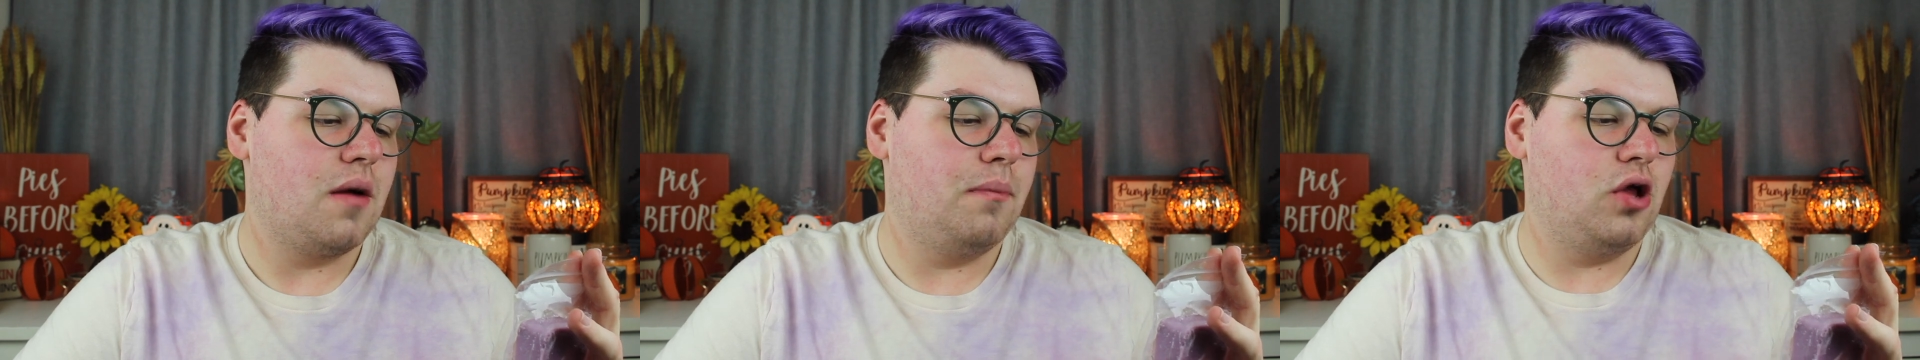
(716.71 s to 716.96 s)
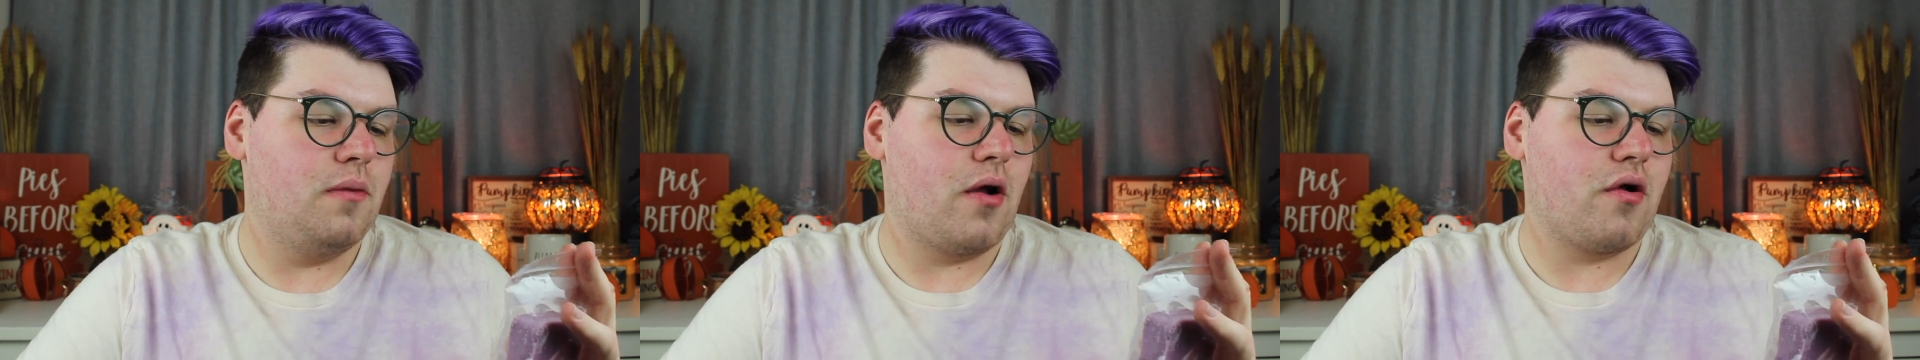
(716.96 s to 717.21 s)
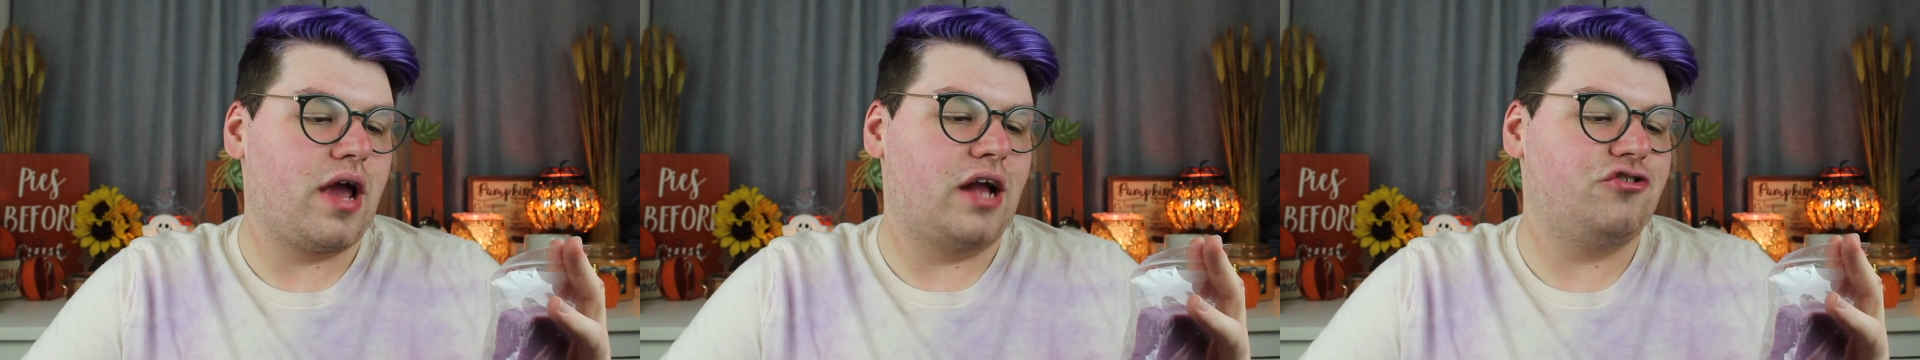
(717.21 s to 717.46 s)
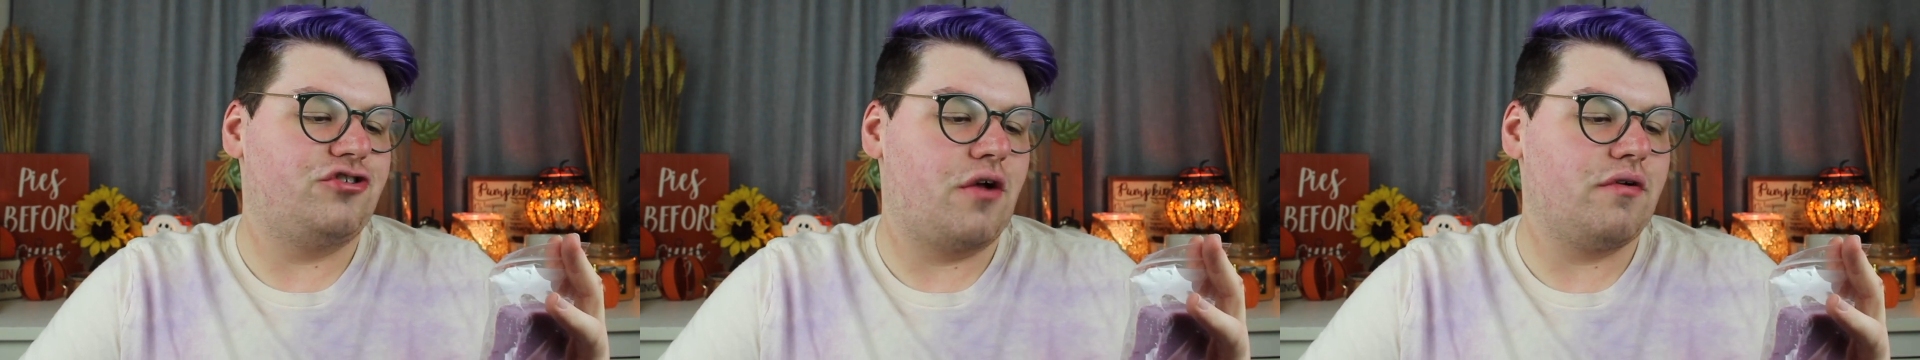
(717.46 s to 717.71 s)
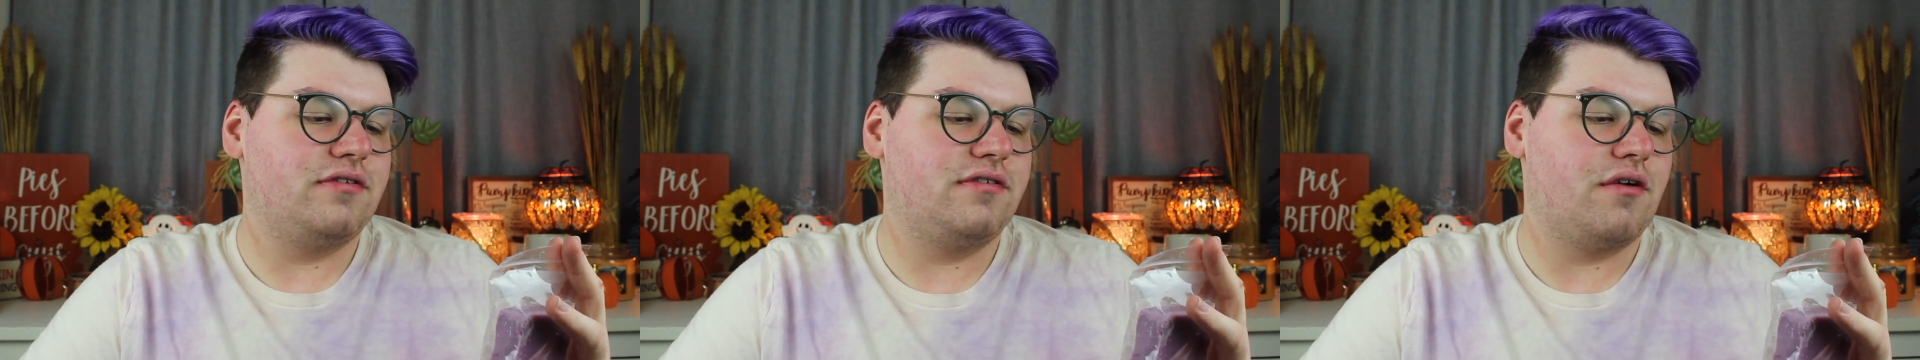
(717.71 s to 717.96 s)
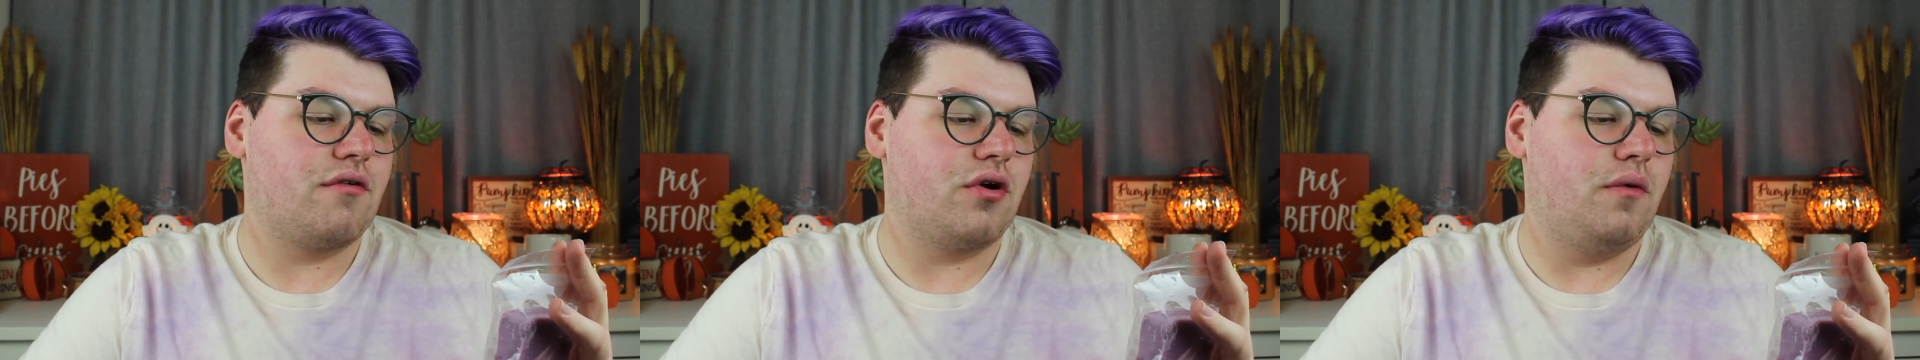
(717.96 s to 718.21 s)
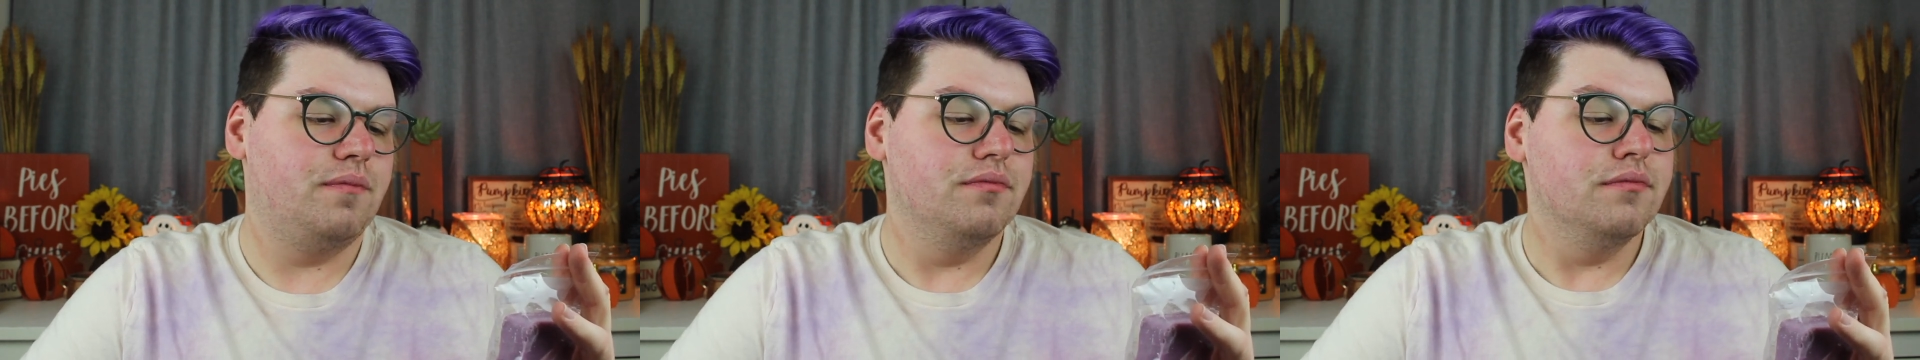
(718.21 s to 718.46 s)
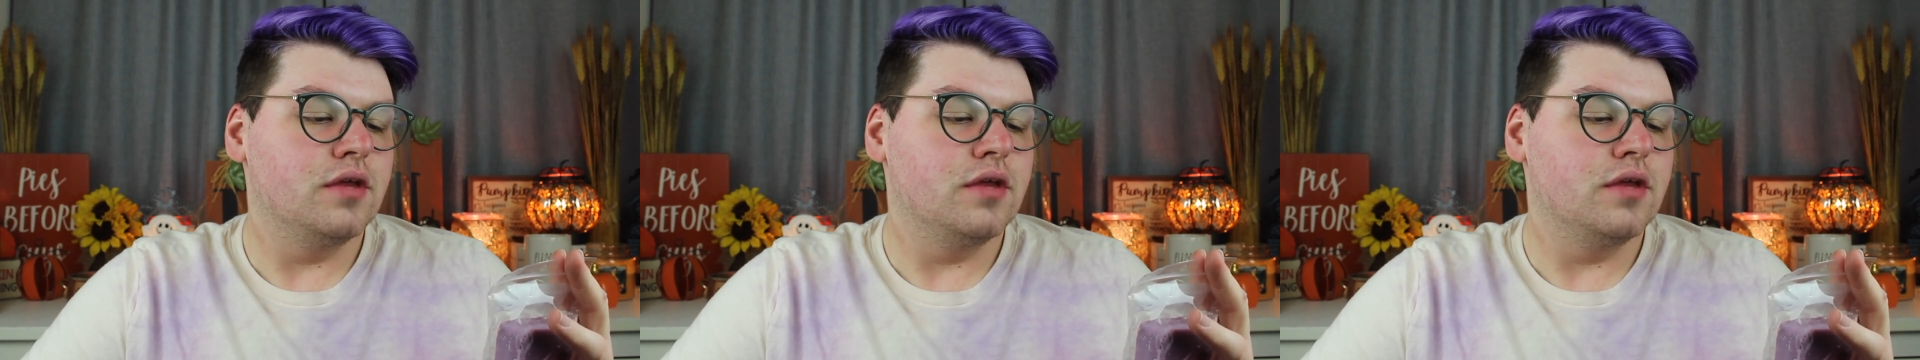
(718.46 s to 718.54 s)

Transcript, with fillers: blueberry, and cherry cereal